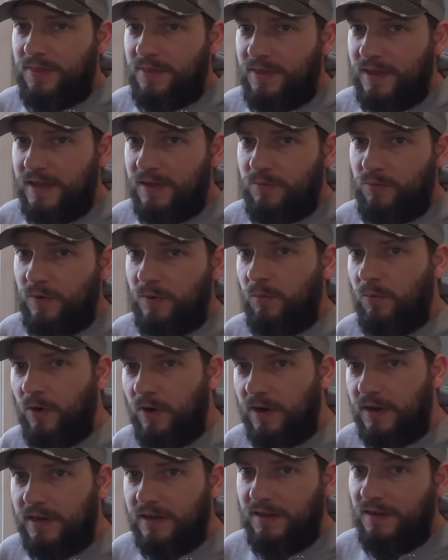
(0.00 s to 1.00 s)
think would
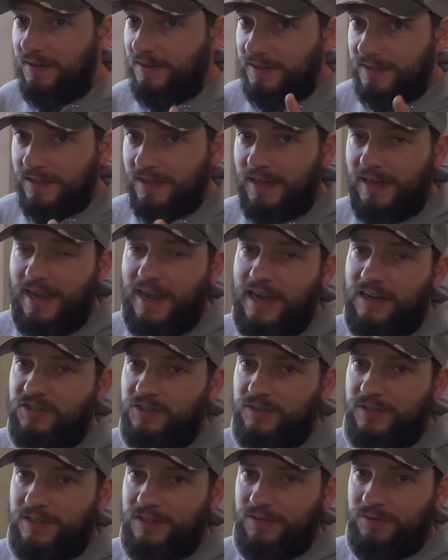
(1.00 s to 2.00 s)
work until I
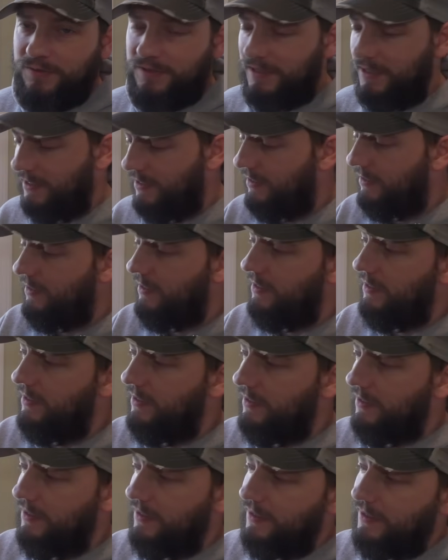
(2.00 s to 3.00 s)
actually used it.
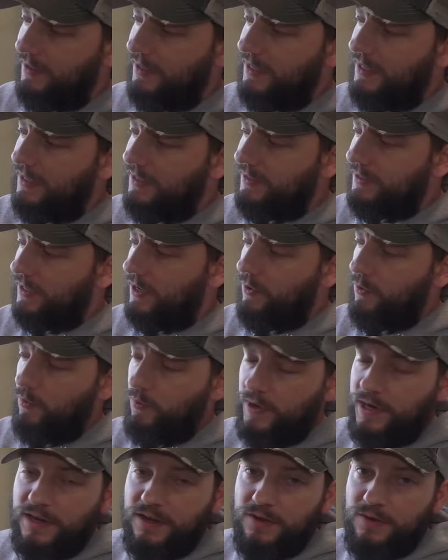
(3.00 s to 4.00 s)
These
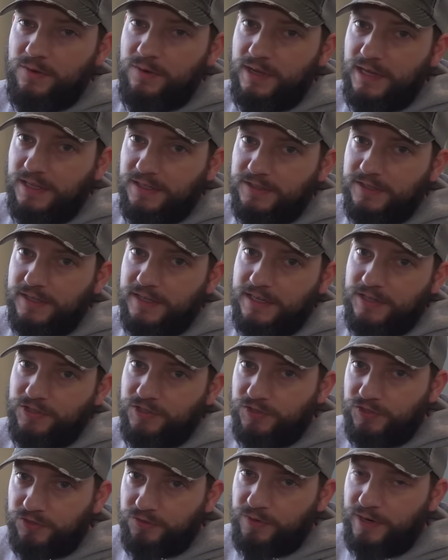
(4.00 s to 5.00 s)
window
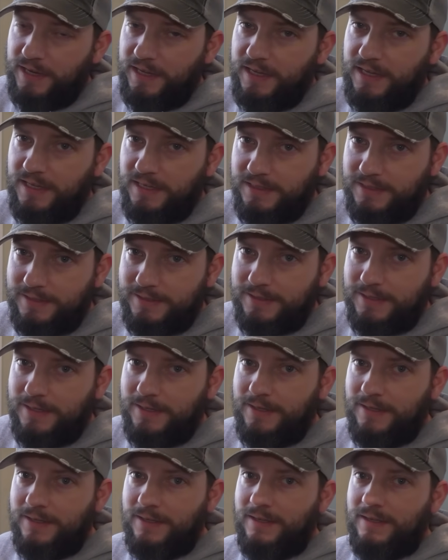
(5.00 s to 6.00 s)
insulation shrink kits.
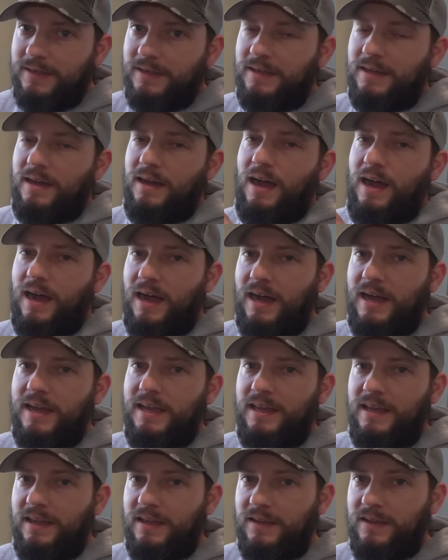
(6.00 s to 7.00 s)

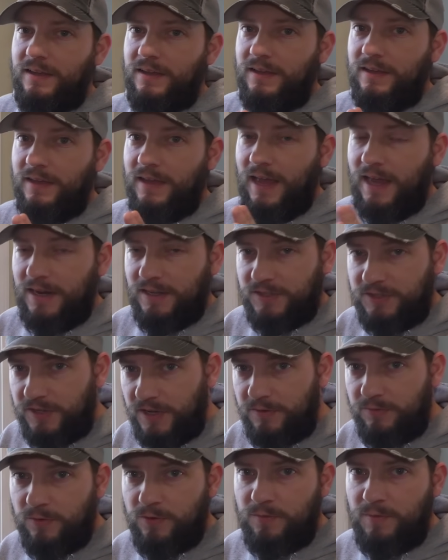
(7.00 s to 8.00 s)
I had a
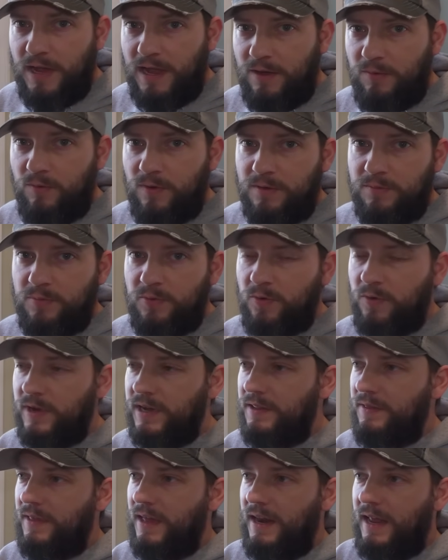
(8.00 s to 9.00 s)
sunroom at one
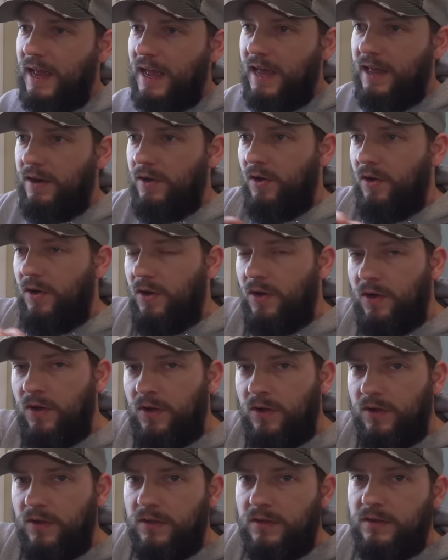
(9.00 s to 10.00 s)
point that had
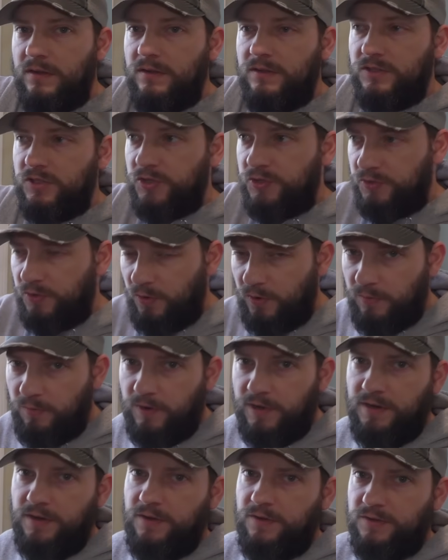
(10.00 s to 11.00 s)
all storm
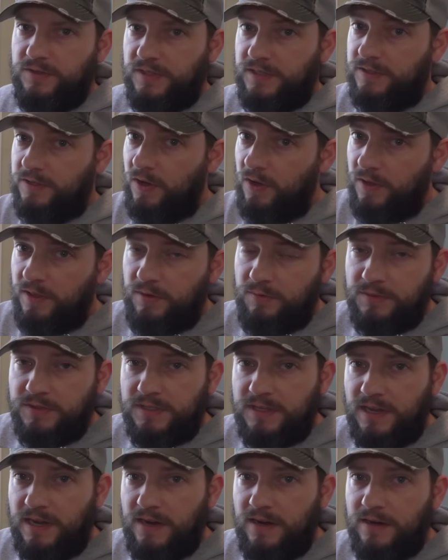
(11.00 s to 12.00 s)
windows. That's all that was
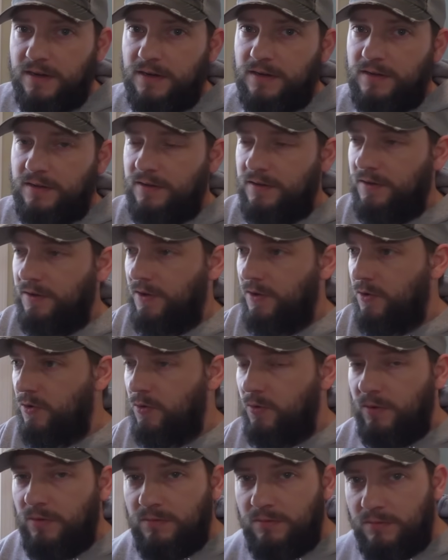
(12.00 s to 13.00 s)
there.
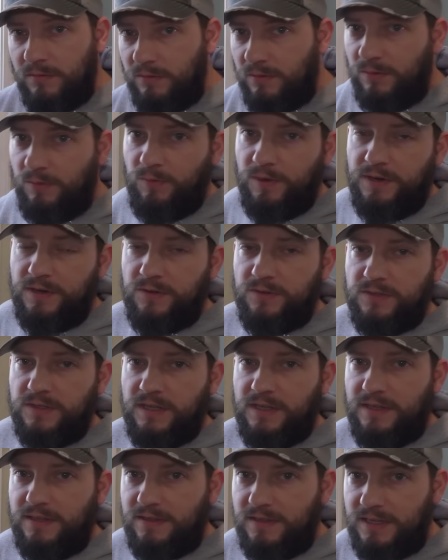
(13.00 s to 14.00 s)
No windows
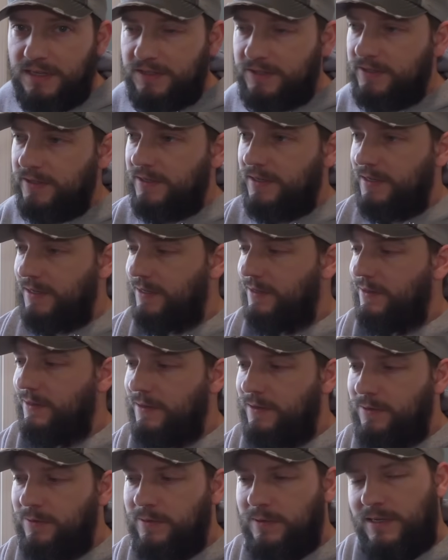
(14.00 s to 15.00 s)
like this,
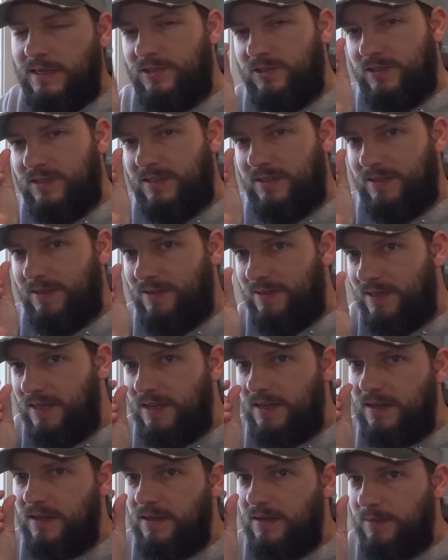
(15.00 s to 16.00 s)
literally just a
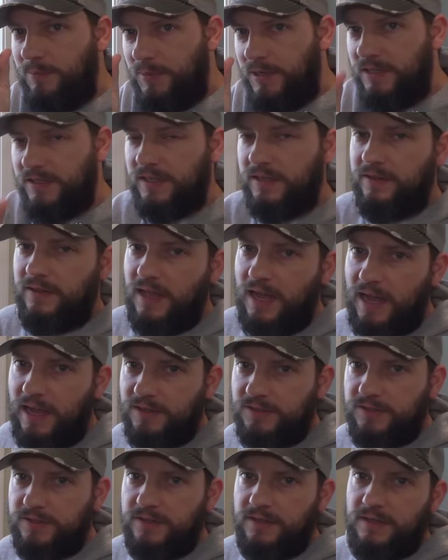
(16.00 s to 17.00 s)
thin piece of
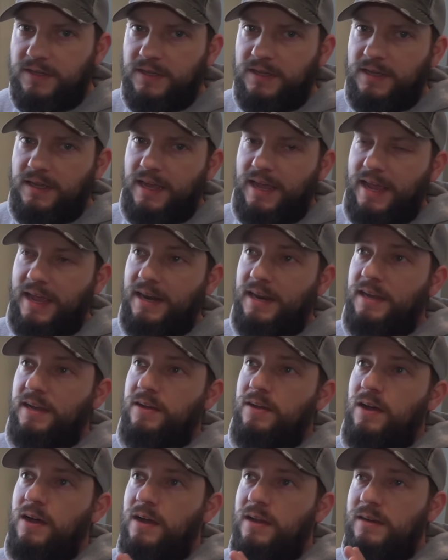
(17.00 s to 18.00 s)
glass, and it
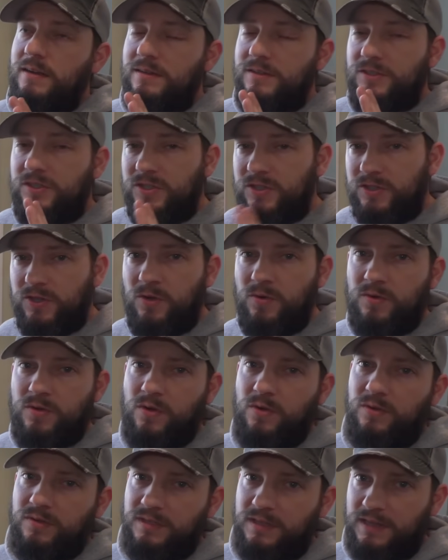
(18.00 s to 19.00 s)
got so
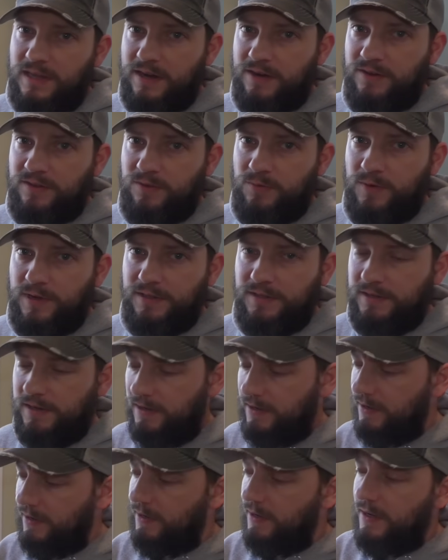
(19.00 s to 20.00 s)
cold in there in the
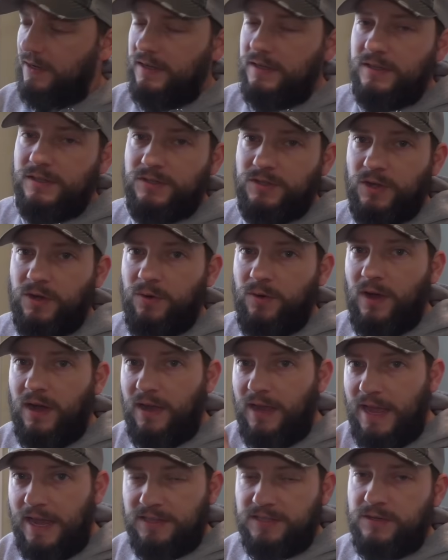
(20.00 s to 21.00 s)
winter. So
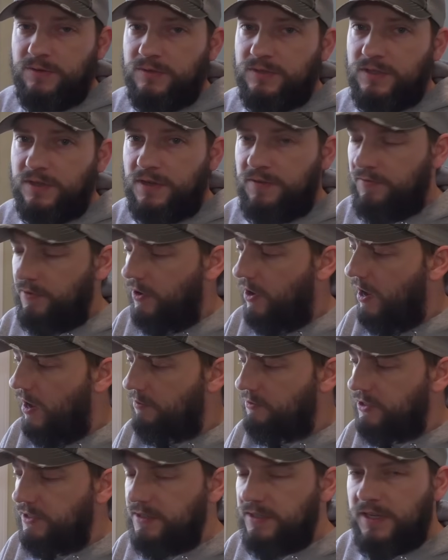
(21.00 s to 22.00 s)
as I was looking for
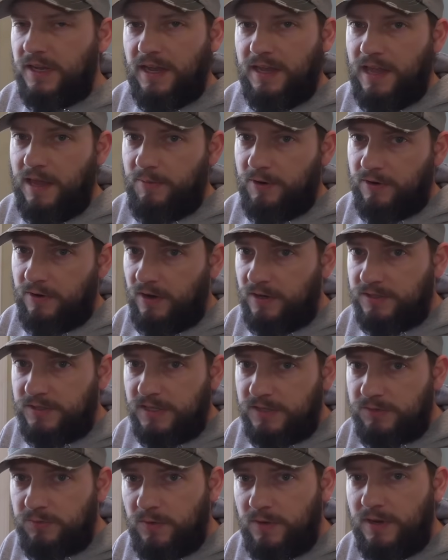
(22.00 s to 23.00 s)
options, I came across
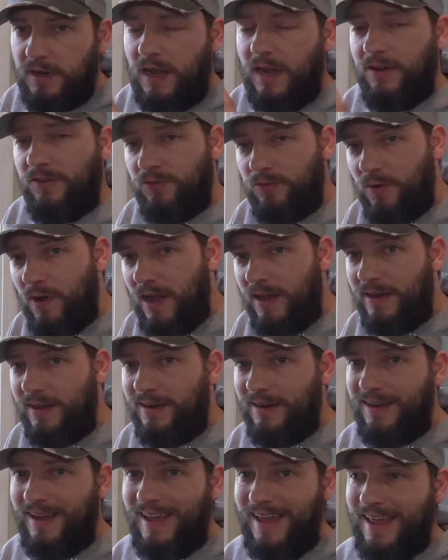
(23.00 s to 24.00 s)
this one. I tried
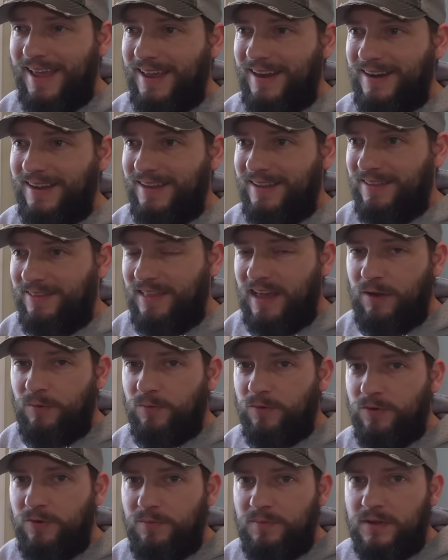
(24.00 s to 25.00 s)
it, and that
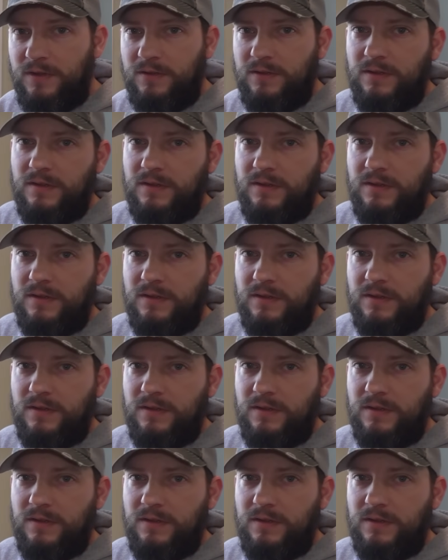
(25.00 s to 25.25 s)
room